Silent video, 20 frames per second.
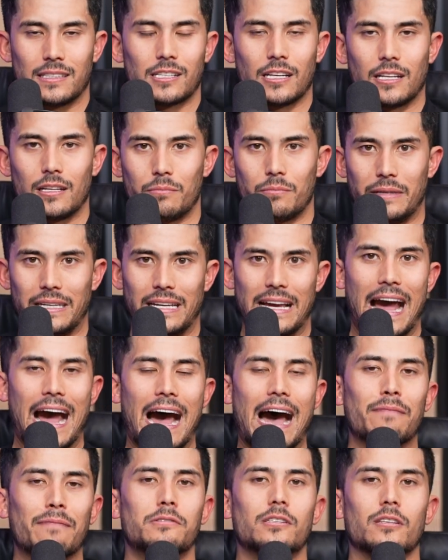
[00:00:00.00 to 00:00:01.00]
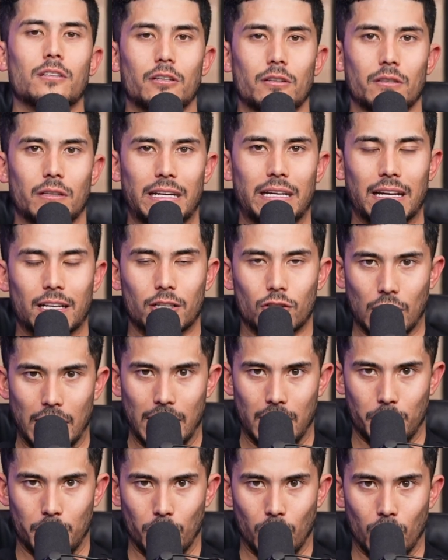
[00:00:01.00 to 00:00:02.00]
going to be absolutely
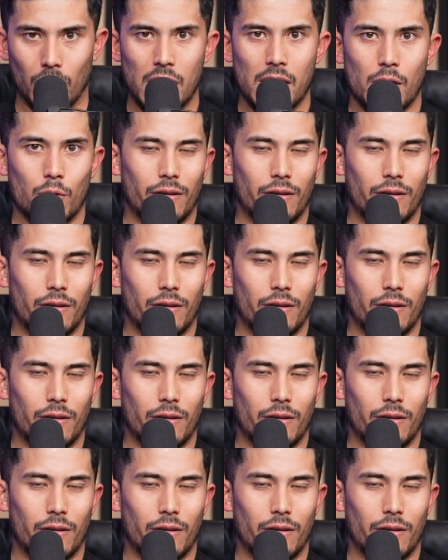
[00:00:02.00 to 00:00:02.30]
incredible.